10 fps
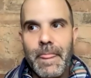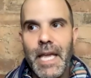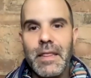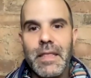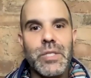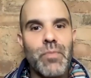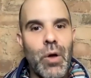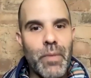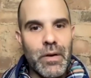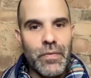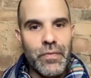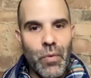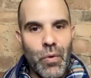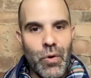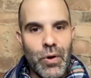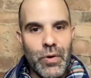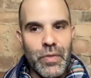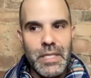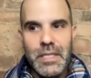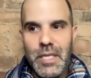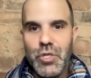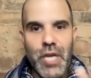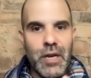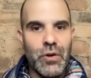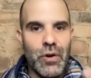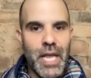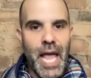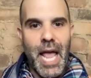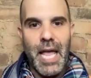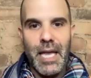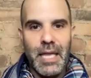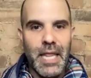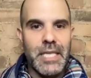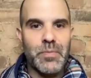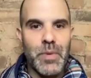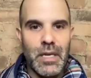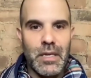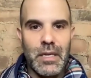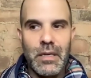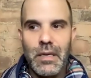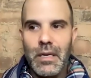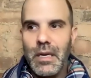in this moment for the cisgender, gay, and lesbian